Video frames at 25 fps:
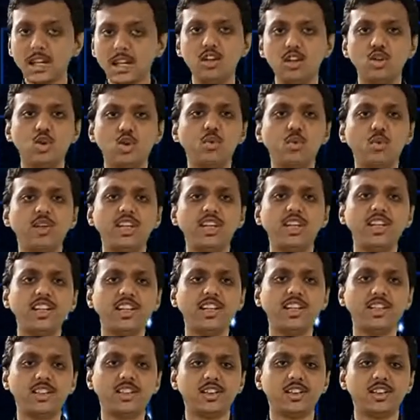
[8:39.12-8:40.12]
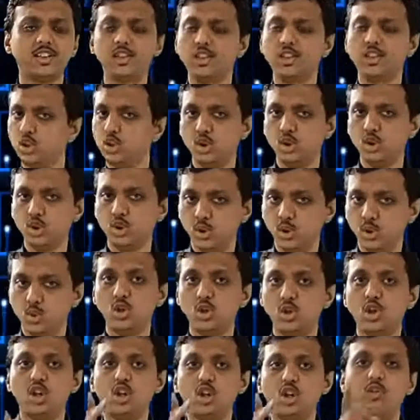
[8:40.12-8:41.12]
Do we need it? No.
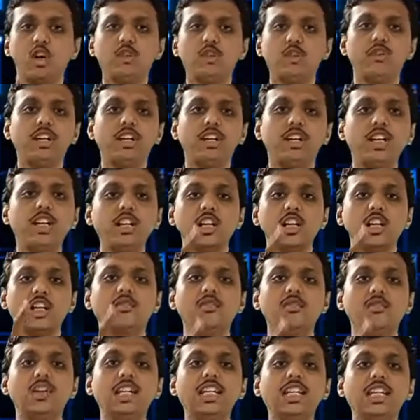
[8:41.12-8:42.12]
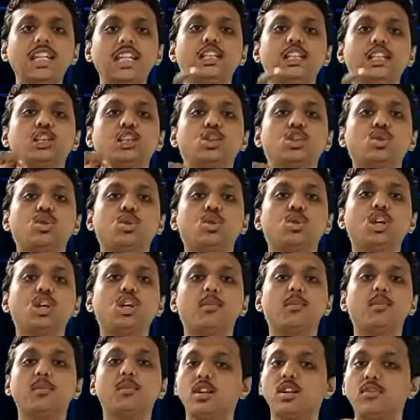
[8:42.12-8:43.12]
What we need? We need total
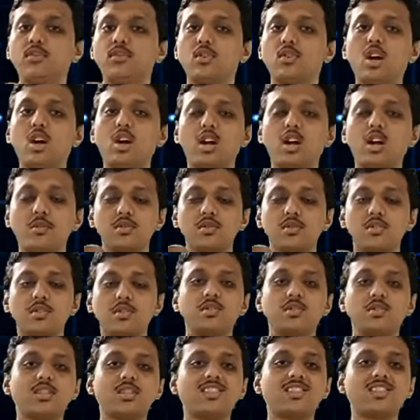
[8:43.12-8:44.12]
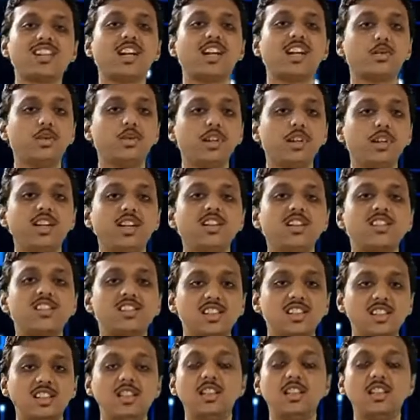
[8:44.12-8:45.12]
number of columns. Just calculate it.
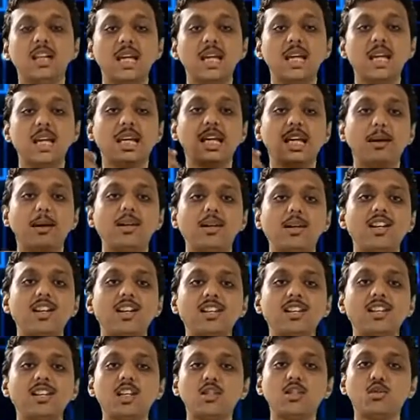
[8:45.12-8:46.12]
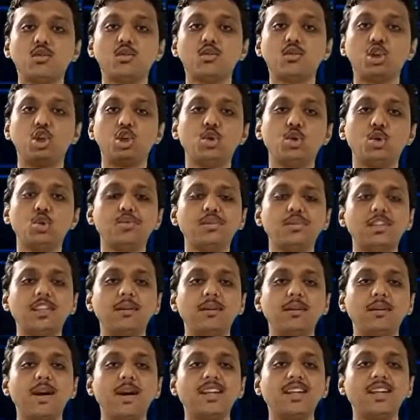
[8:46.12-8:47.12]
C, capital C is equal to
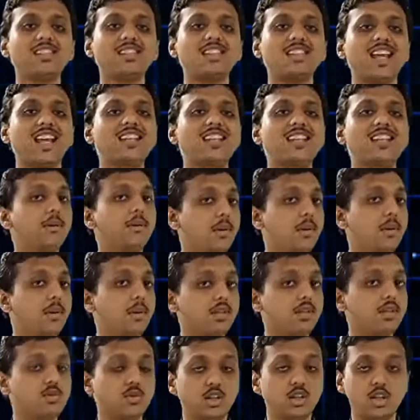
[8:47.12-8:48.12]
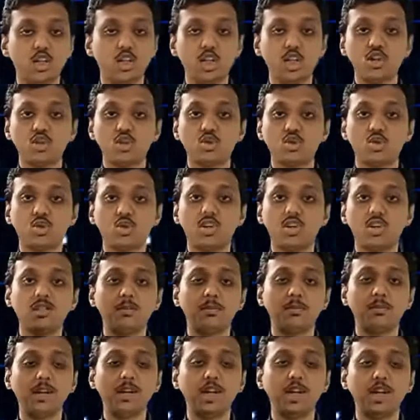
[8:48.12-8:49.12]
UC minus LC plus 1. Students,
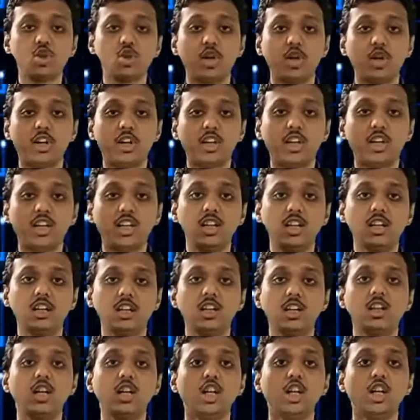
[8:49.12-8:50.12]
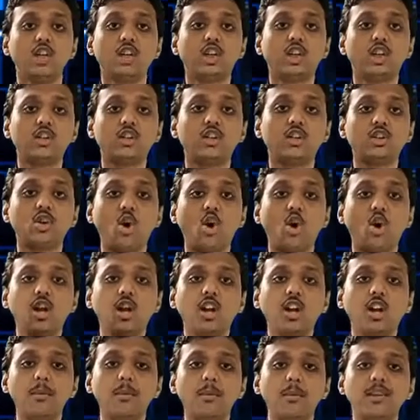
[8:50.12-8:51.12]
make sure here the
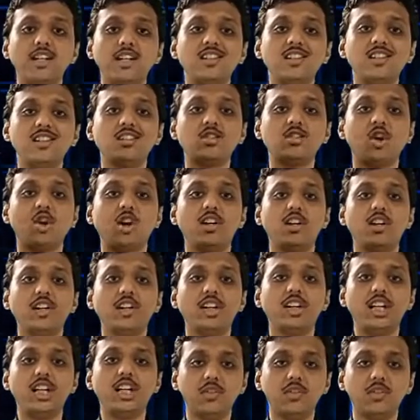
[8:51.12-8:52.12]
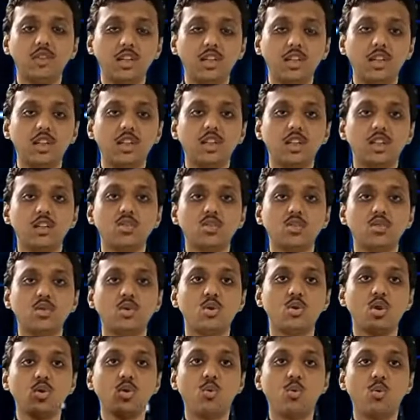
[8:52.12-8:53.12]
column range is already given. So
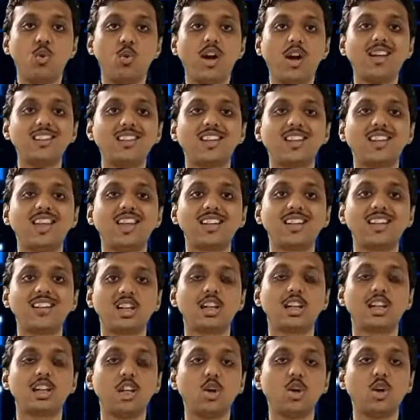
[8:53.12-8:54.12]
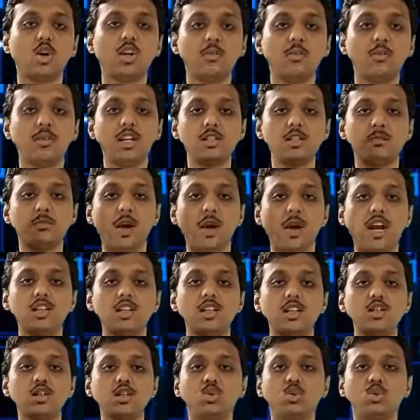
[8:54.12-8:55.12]
what is the exactly column range?
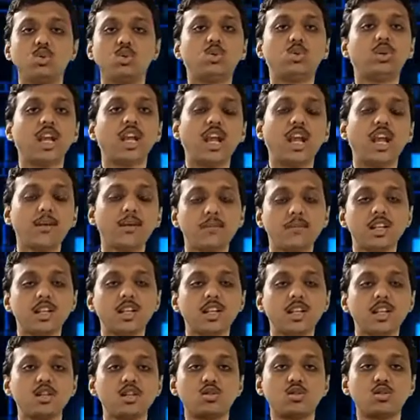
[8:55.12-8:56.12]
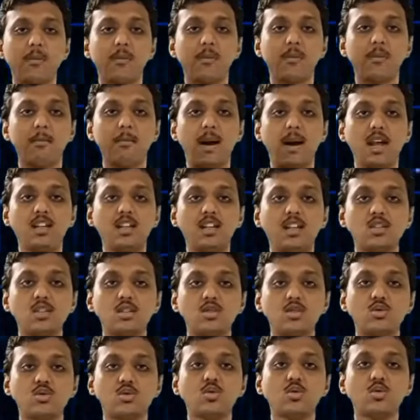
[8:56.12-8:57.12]
Minus 2 to 10. So minus
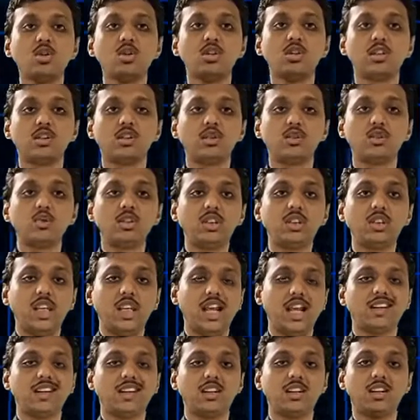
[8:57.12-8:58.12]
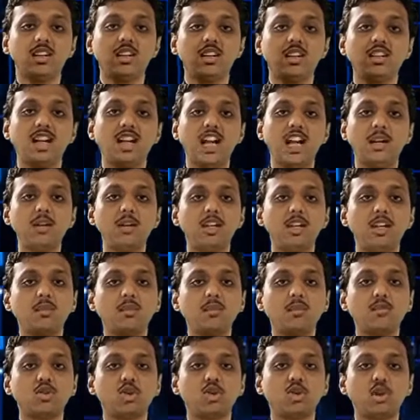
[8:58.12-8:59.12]
2 to 10. 10
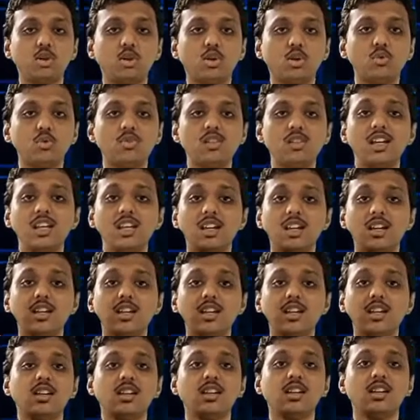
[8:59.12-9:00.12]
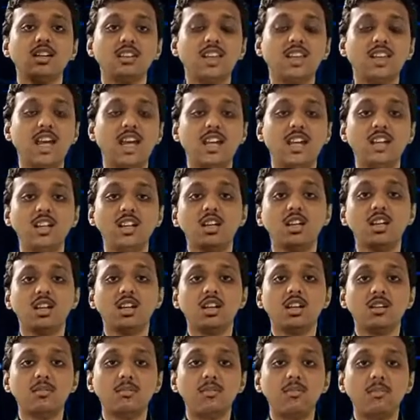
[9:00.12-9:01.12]
becomes your UC. Then
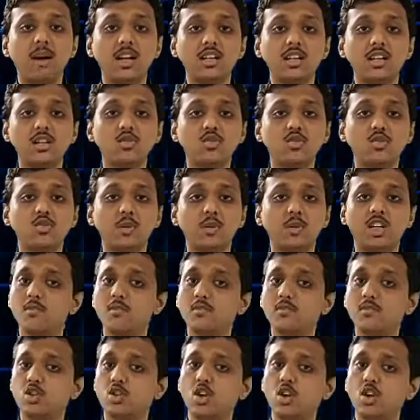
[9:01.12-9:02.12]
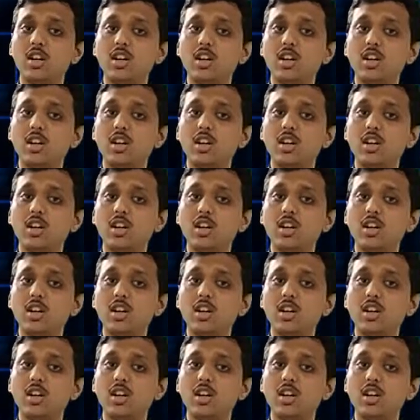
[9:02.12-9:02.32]
minus 2 becomes your